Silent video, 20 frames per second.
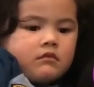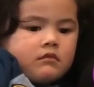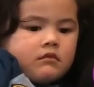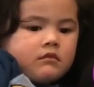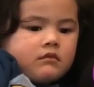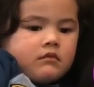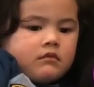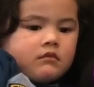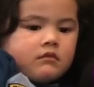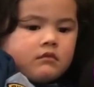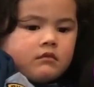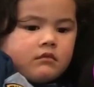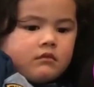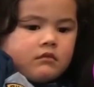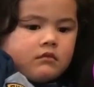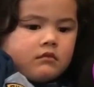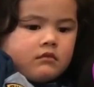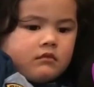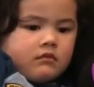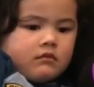
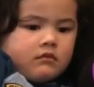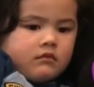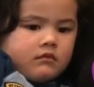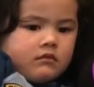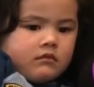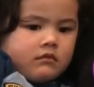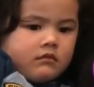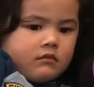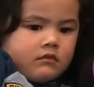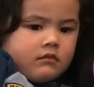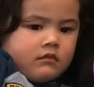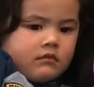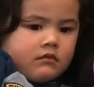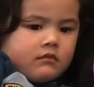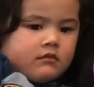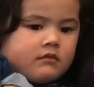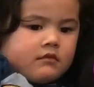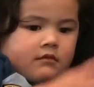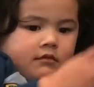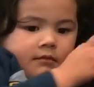
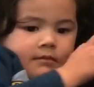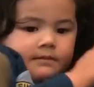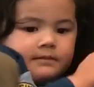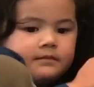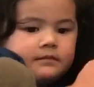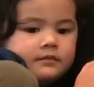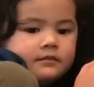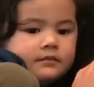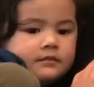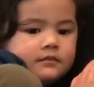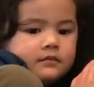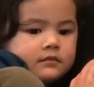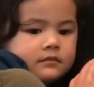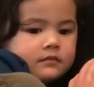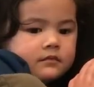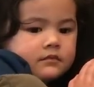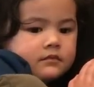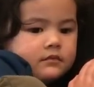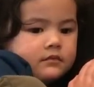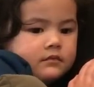
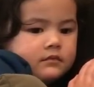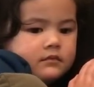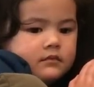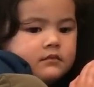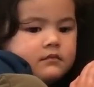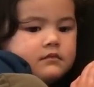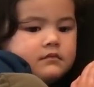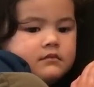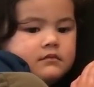This person isn't speaking.